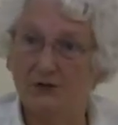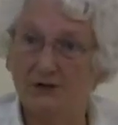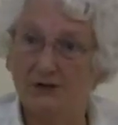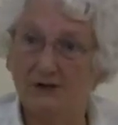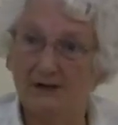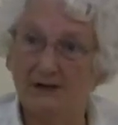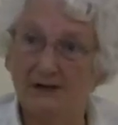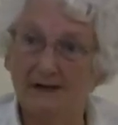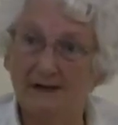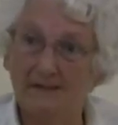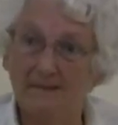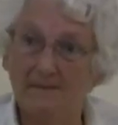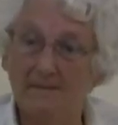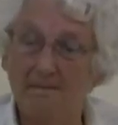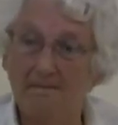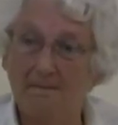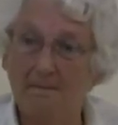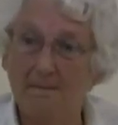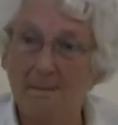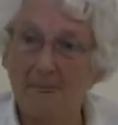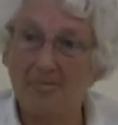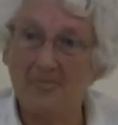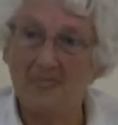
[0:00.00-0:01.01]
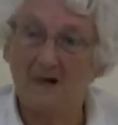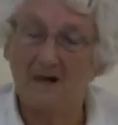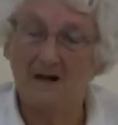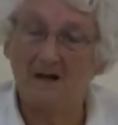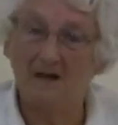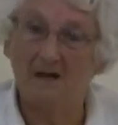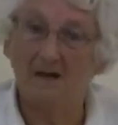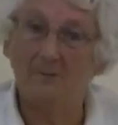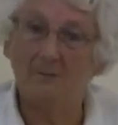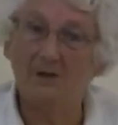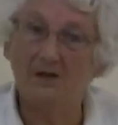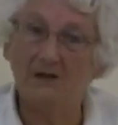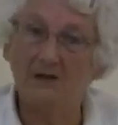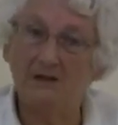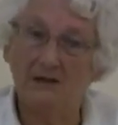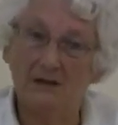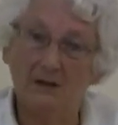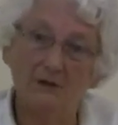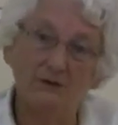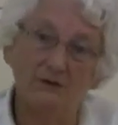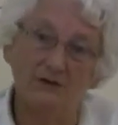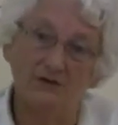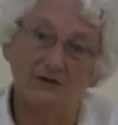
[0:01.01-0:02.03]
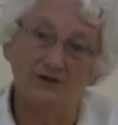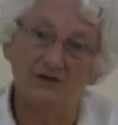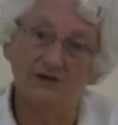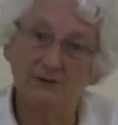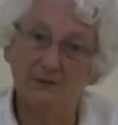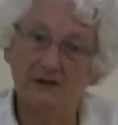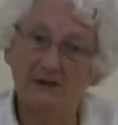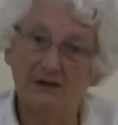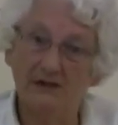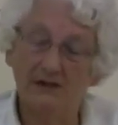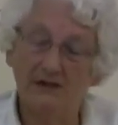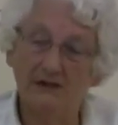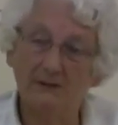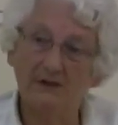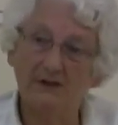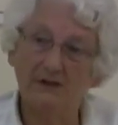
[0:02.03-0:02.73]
really, and my coaches became